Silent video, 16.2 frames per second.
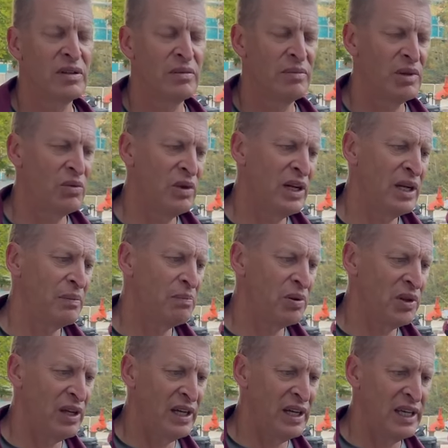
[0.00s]
I mean, we had
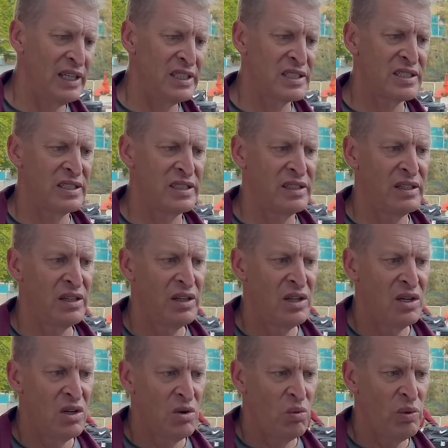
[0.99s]
plays and
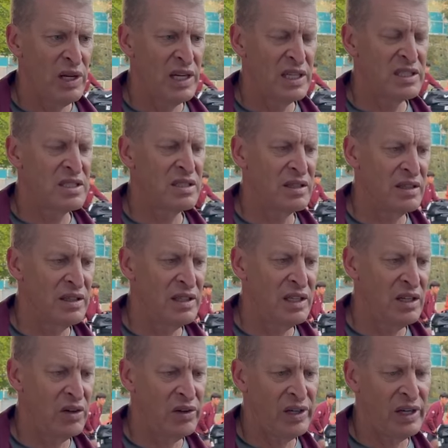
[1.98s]
we had,
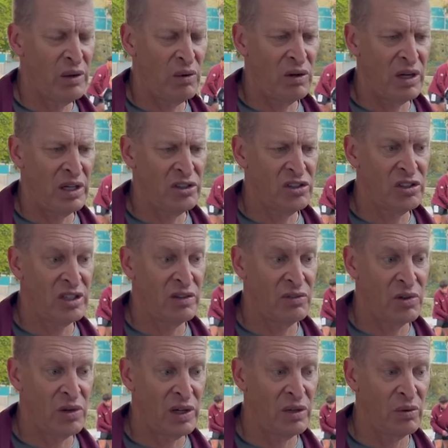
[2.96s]
you know, and I should give
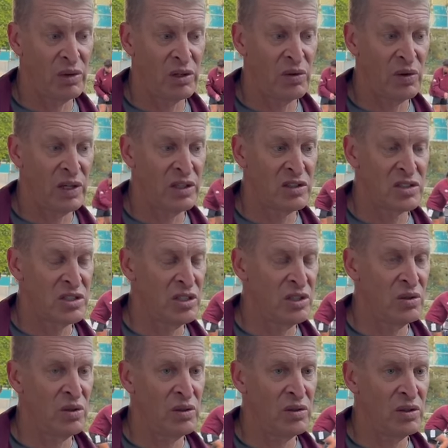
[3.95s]
credit where credit's
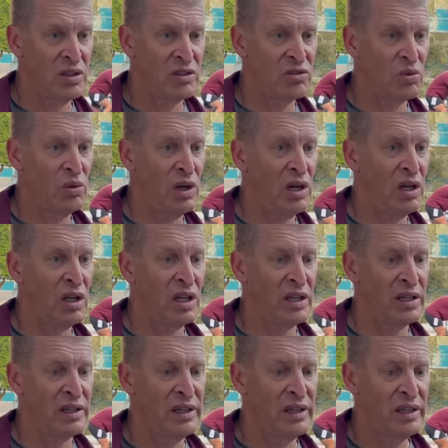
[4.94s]
due as well
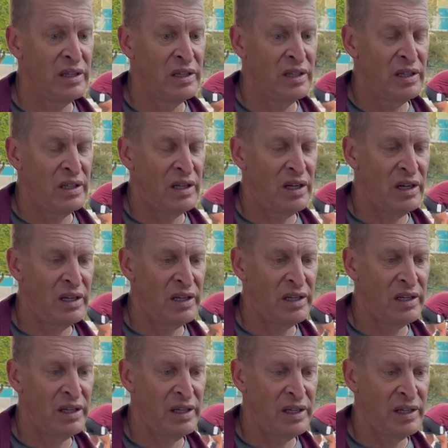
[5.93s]

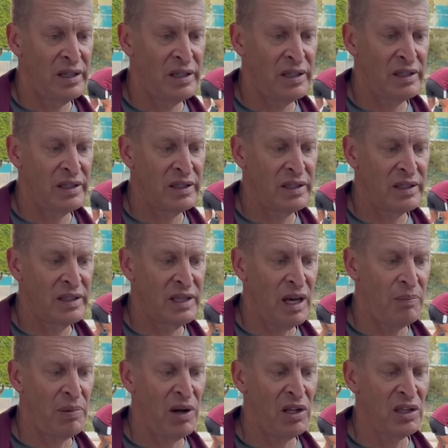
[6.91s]
on
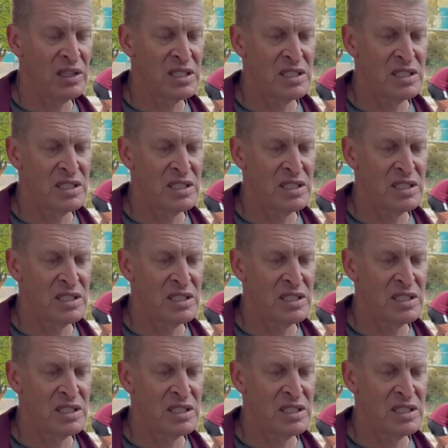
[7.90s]
Cal Poly's